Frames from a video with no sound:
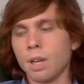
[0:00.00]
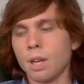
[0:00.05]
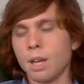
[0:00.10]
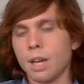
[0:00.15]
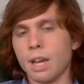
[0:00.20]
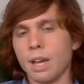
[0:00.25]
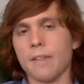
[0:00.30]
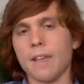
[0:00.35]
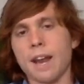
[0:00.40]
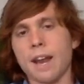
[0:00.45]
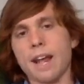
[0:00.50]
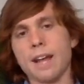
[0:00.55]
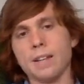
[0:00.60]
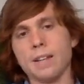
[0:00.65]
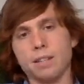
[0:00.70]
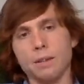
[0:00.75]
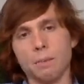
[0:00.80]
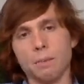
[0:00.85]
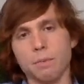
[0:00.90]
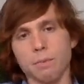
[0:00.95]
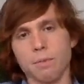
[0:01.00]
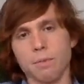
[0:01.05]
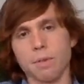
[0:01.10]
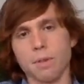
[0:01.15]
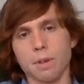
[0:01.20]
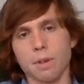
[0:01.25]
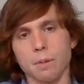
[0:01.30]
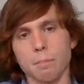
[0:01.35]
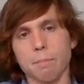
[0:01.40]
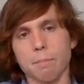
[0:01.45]
and that had some of
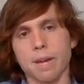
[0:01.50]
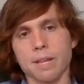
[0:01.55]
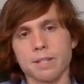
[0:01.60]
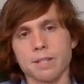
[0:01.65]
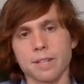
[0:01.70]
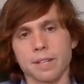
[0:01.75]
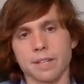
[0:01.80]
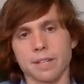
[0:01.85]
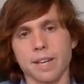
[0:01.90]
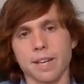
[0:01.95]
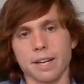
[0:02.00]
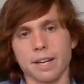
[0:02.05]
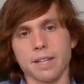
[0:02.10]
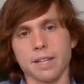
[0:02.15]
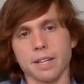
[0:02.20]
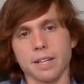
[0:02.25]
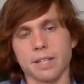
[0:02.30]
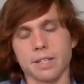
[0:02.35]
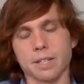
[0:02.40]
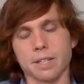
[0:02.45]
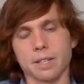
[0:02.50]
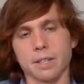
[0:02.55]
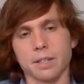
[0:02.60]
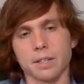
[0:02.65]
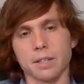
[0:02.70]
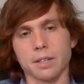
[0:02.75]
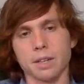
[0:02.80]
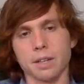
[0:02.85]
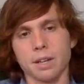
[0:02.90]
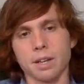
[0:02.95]
the basic techniques.
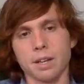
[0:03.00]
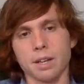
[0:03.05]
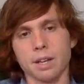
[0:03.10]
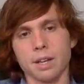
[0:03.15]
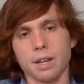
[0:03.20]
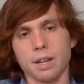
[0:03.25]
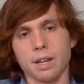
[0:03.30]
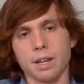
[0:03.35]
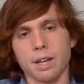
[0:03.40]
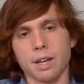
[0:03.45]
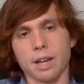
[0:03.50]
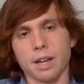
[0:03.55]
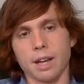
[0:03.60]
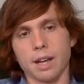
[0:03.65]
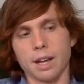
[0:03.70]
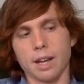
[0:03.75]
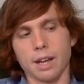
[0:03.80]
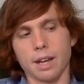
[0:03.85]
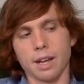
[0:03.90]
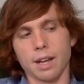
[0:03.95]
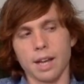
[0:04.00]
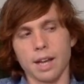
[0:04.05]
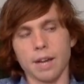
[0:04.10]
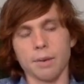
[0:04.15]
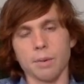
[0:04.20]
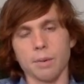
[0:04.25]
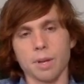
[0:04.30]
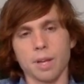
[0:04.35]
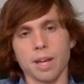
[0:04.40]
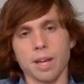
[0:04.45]
And I
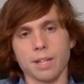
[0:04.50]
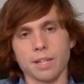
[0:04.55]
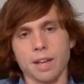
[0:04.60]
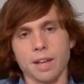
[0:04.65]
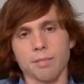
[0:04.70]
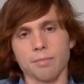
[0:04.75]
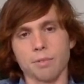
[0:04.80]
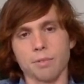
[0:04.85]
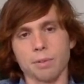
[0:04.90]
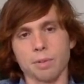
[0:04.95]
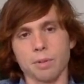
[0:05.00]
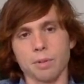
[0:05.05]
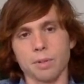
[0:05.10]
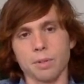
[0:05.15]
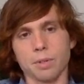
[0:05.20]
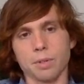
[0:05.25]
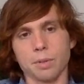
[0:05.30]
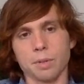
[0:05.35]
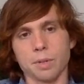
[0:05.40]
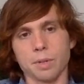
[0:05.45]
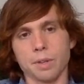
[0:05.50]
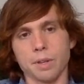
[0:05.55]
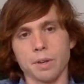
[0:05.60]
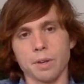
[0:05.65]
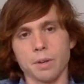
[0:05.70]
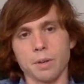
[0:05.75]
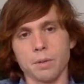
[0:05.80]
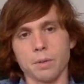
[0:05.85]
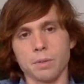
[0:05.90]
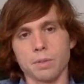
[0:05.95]
realized after doing
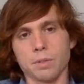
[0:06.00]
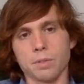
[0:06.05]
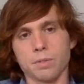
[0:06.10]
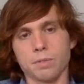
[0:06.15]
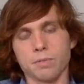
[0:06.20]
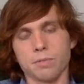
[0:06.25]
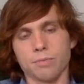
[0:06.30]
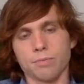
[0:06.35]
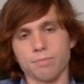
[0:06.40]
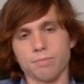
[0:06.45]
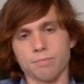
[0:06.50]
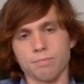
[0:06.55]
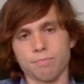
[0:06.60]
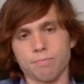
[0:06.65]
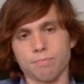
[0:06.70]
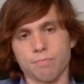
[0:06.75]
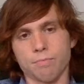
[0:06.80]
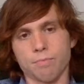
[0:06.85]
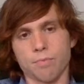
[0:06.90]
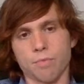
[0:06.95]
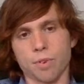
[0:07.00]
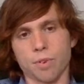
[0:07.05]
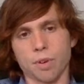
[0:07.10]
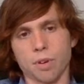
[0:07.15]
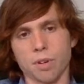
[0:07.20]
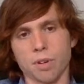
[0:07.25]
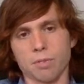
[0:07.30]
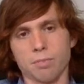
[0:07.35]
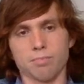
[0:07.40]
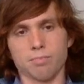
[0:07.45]
those
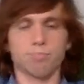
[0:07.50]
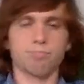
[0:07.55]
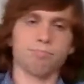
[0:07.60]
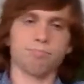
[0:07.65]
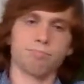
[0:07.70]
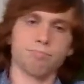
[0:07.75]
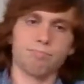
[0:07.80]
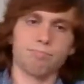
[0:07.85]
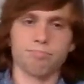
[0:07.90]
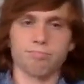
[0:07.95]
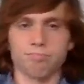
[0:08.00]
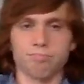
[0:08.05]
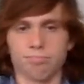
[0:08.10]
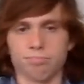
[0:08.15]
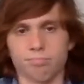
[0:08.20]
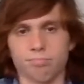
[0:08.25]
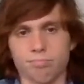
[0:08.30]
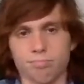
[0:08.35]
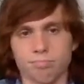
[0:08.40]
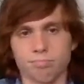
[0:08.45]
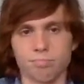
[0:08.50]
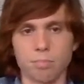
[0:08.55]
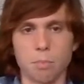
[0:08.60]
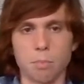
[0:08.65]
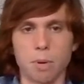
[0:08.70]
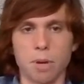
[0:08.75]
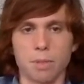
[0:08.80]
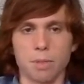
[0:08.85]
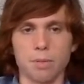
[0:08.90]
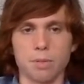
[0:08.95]
for a
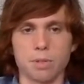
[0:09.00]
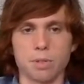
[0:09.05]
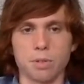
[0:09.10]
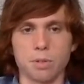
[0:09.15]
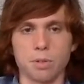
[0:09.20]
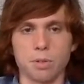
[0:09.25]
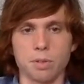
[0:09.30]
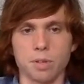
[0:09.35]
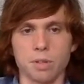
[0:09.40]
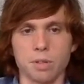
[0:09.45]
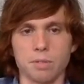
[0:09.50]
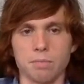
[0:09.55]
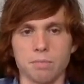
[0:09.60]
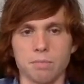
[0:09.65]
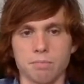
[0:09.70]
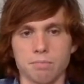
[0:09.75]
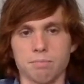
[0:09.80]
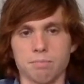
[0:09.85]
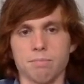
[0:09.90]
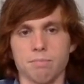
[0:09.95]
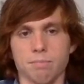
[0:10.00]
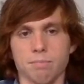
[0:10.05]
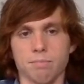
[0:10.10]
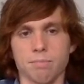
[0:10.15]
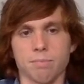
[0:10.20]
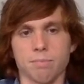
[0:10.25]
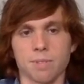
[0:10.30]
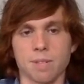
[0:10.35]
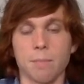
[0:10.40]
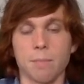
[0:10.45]
month or two that
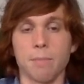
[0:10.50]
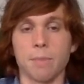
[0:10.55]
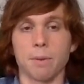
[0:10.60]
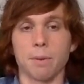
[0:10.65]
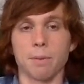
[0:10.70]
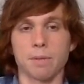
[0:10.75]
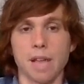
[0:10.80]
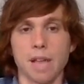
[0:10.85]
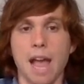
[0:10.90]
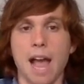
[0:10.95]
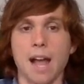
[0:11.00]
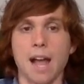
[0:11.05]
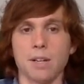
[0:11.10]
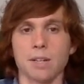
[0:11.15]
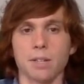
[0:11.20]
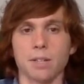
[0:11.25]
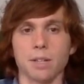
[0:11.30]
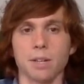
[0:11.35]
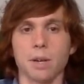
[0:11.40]
something was actually